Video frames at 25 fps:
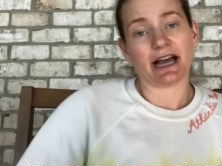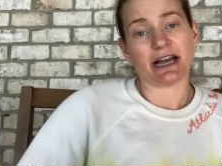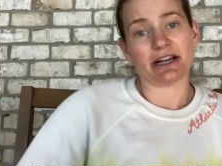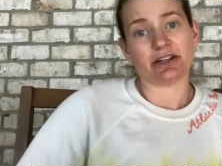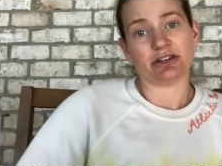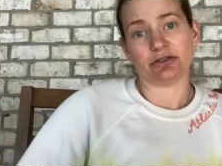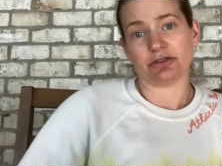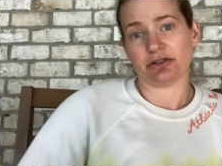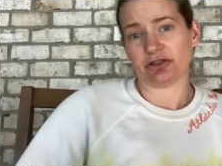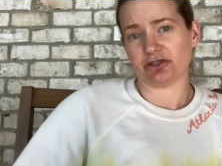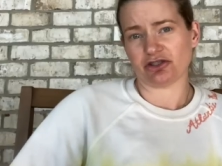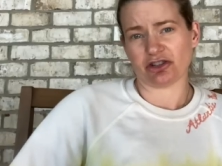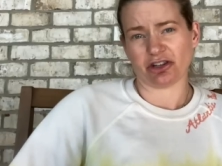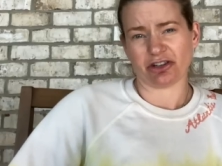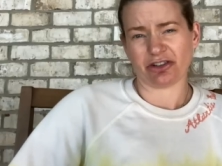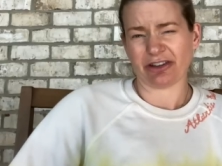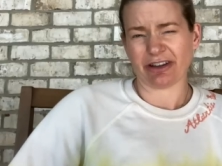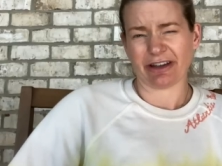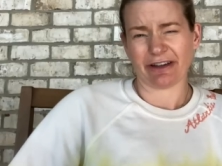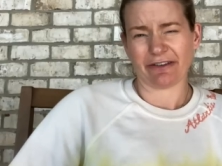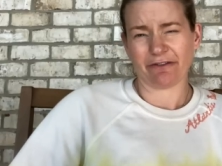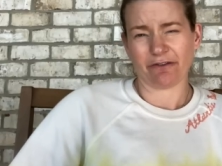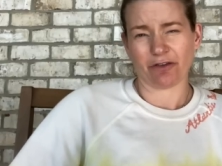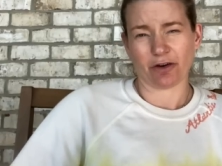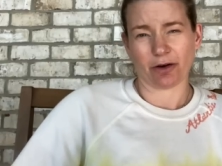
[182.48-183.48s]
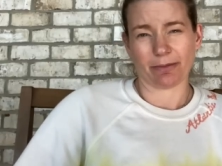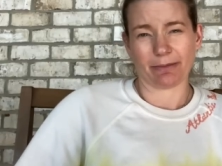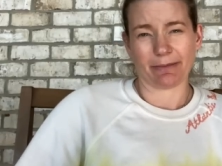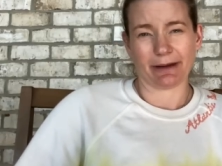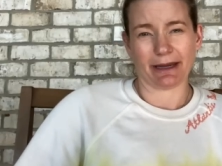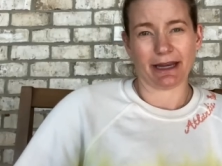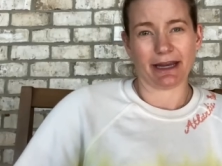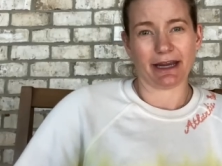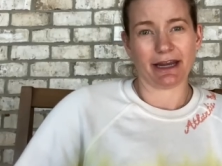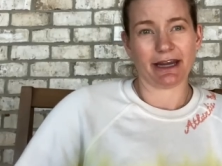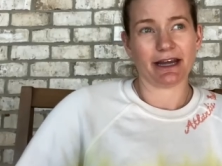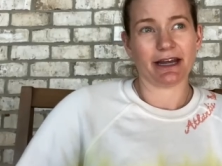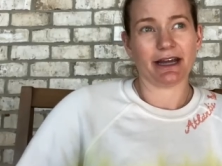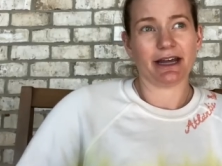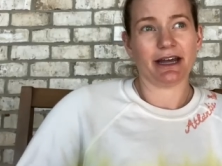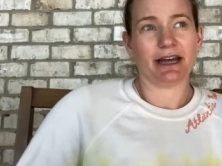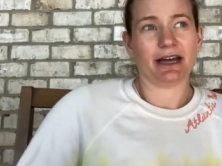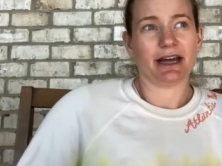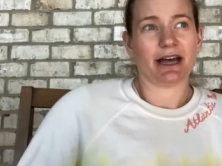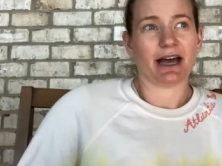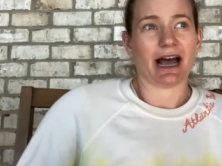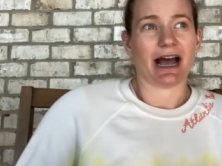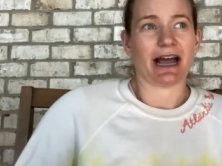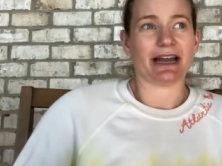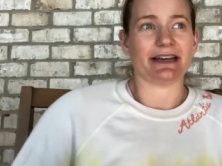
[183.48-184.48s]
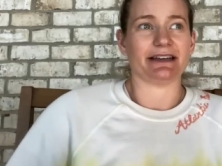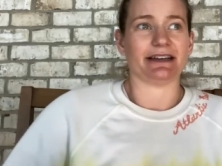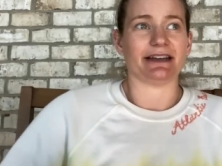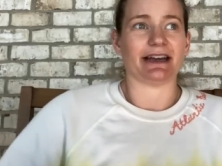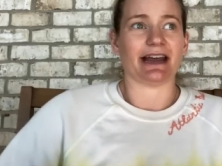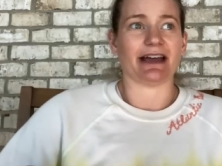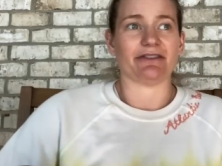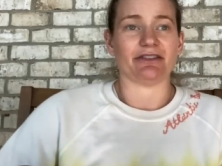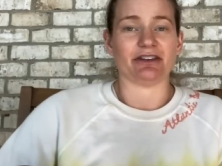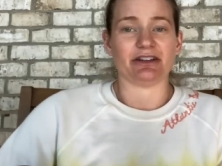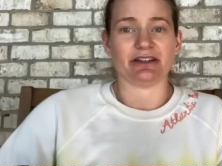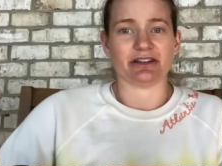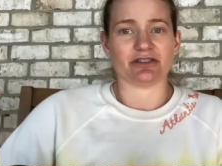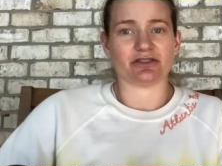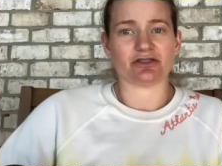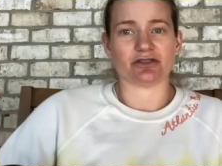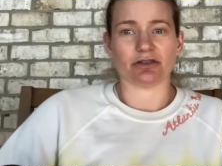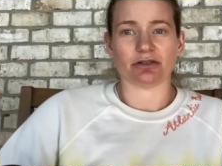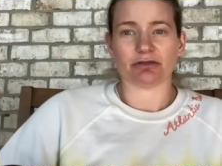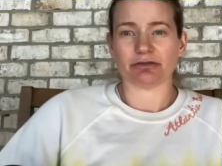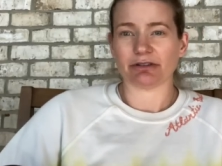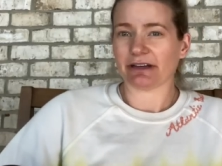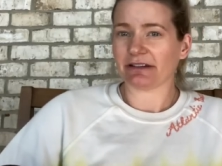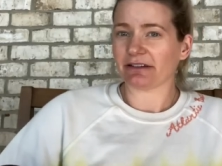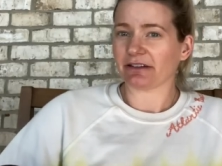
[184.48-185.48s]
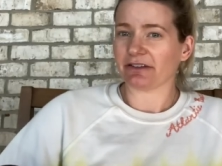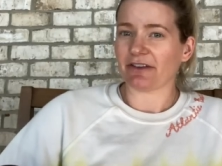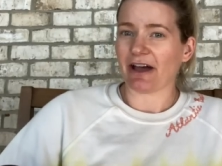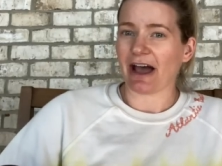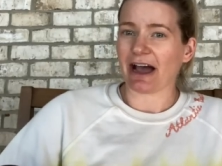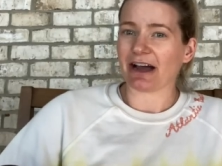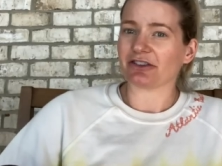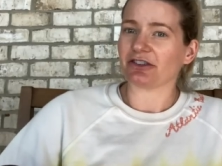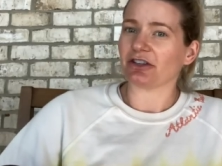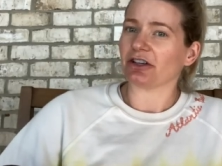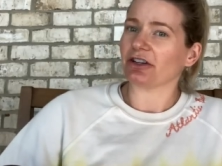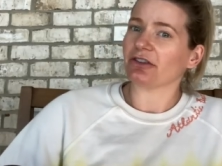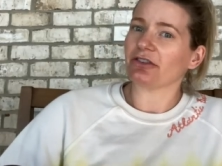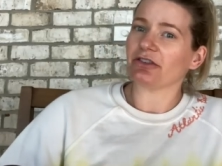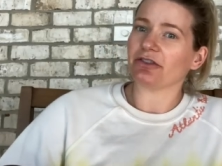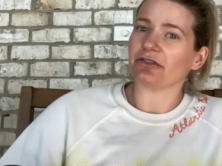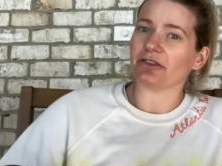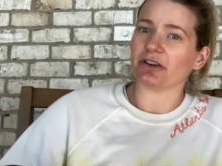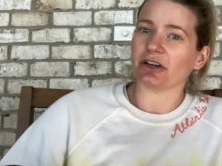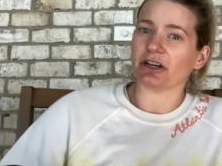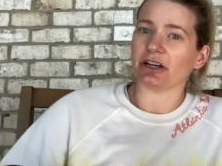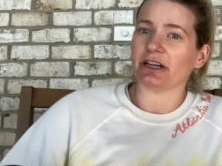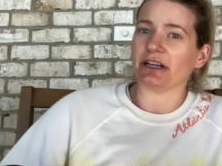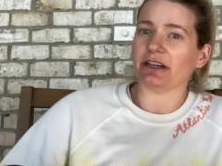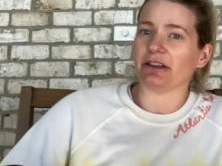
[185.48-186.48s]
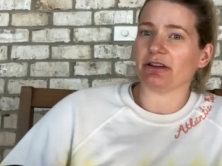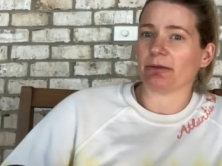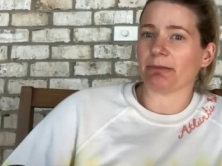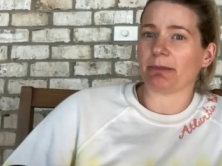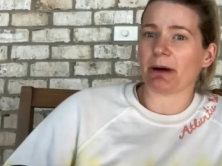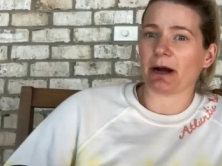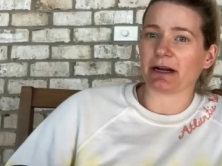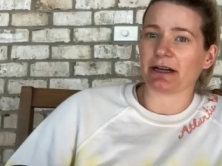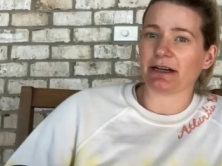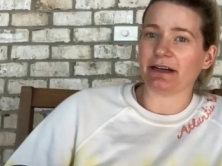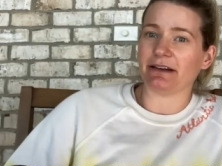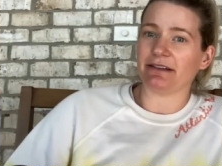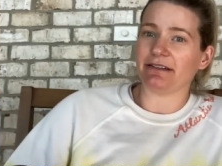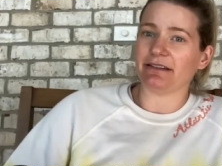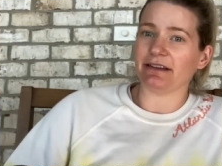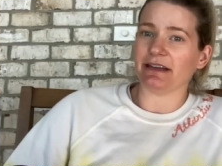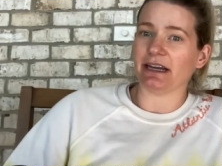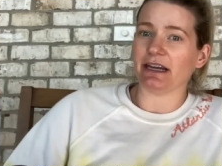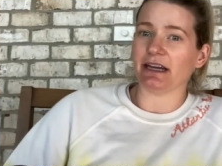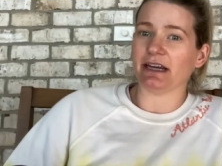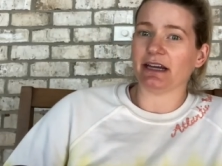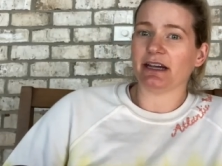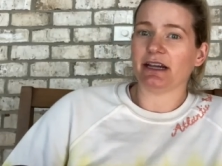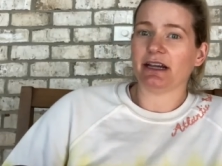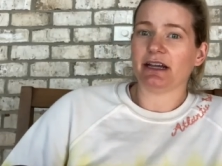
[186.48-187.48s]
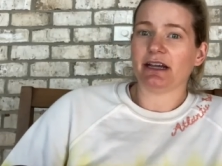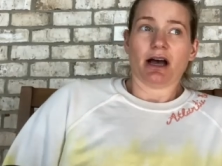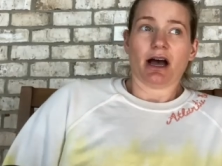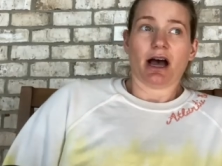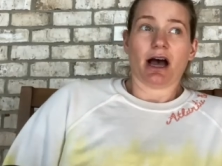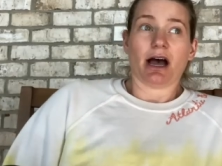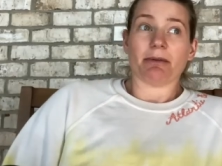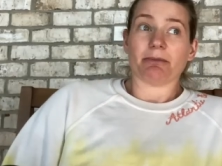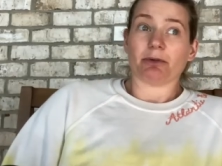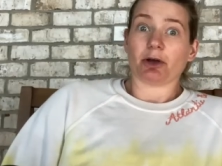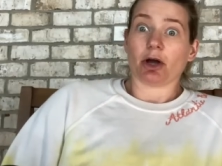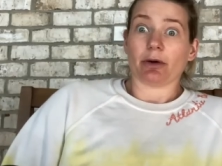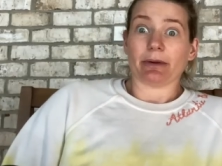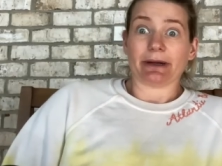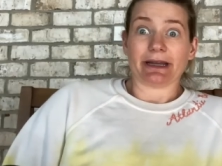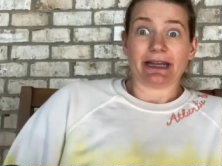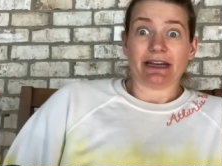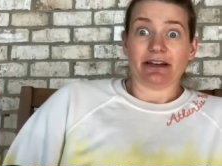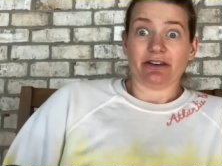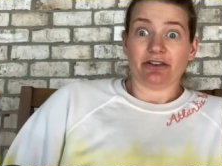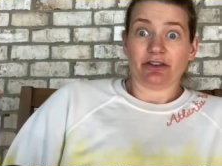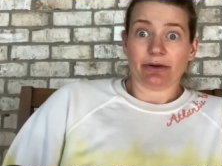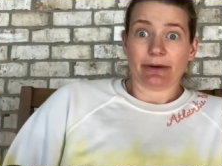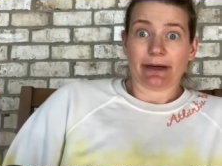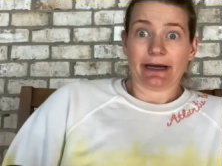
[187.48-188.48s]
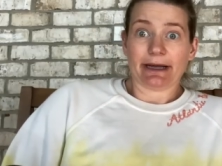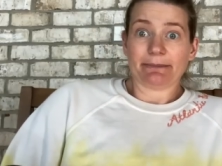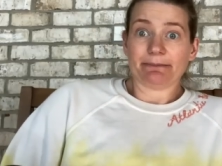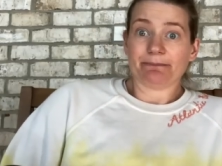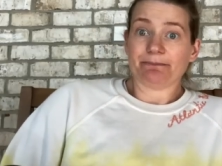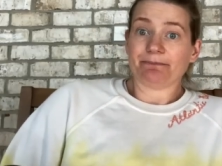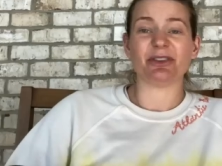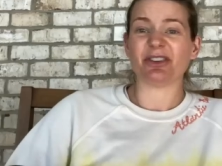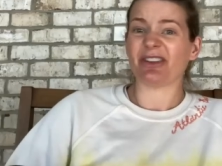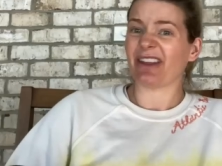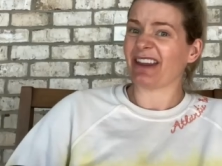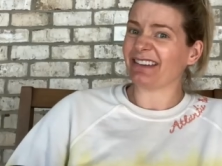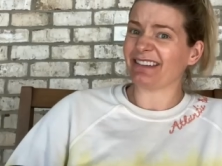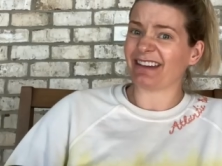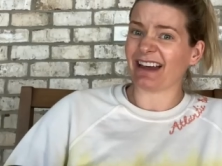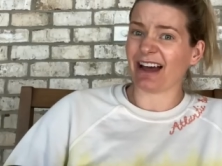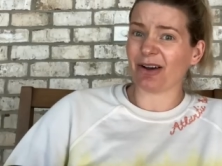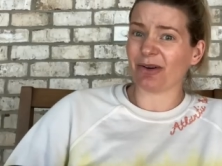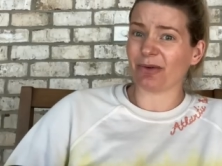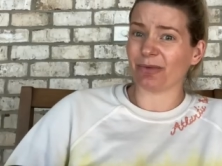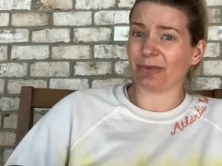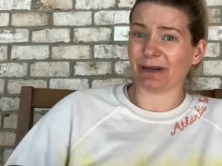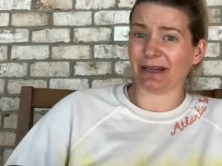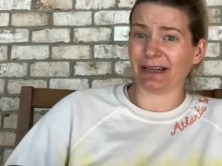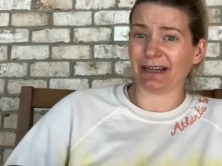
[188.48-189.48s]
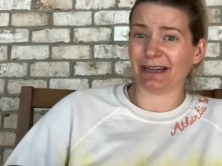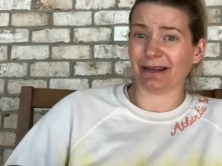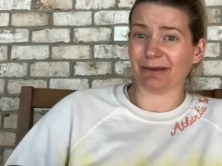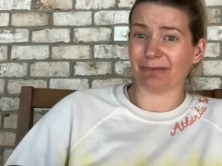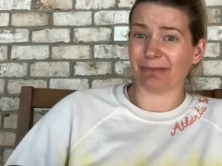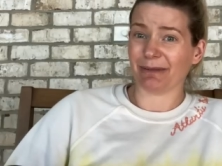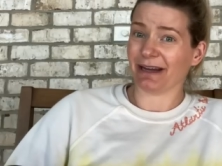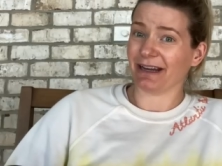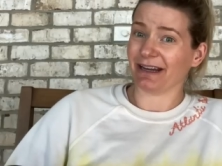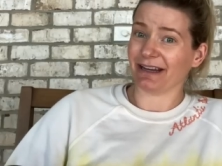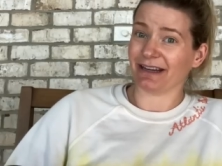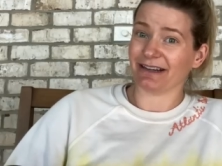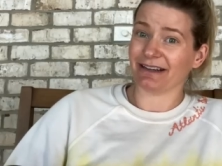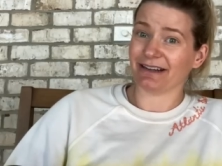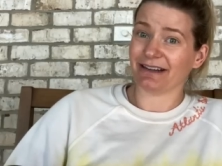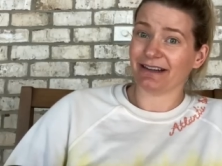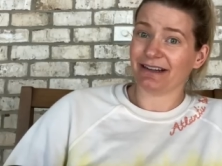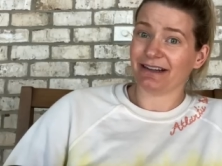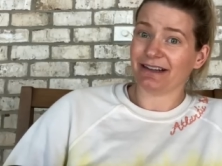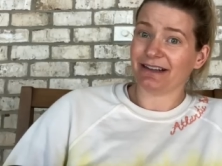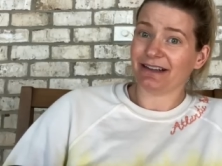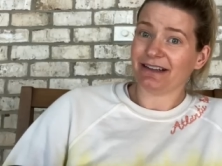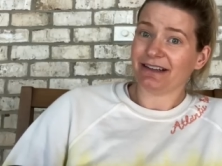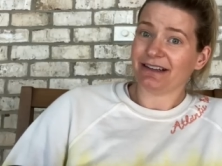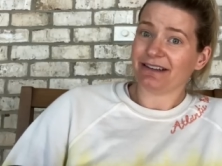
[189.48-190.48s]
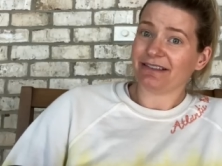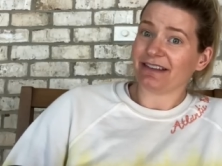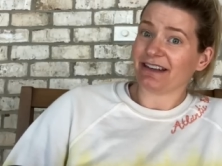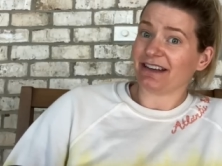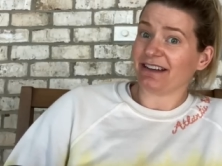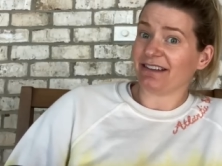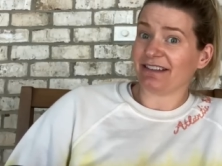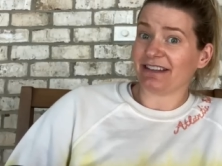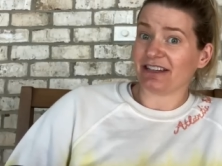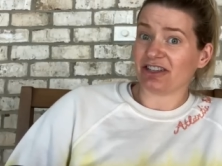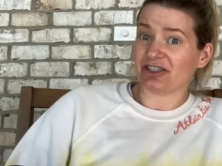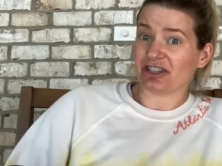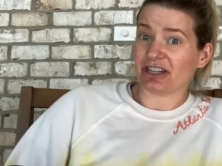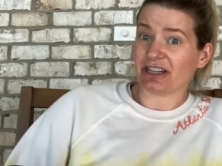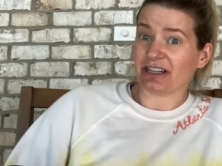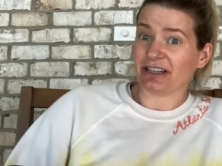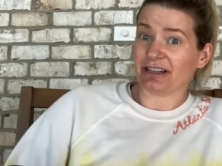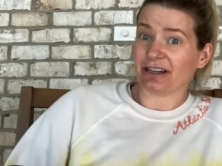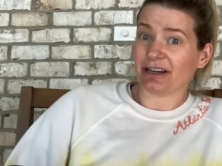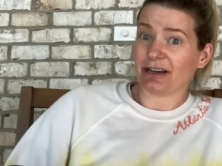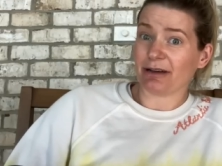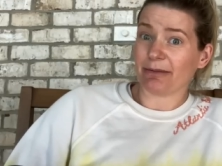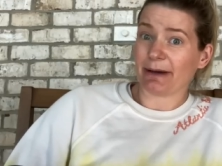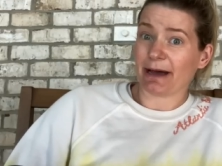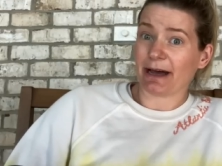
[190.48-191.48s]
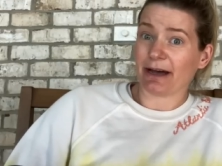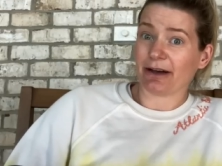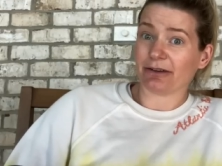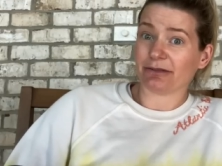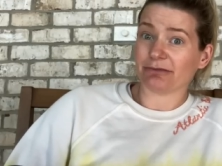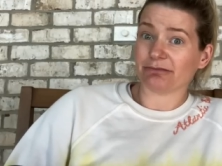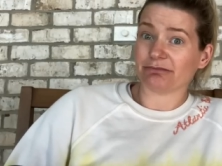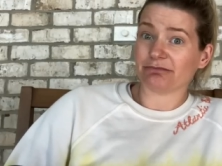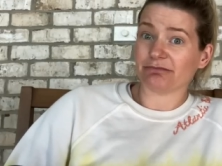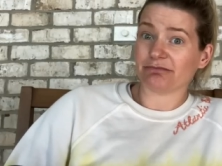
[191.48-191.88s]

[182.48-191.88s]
I knew that just that for me, I didn't have additional risk factors for either pregnancy um, going into it. So that's how we made the decision about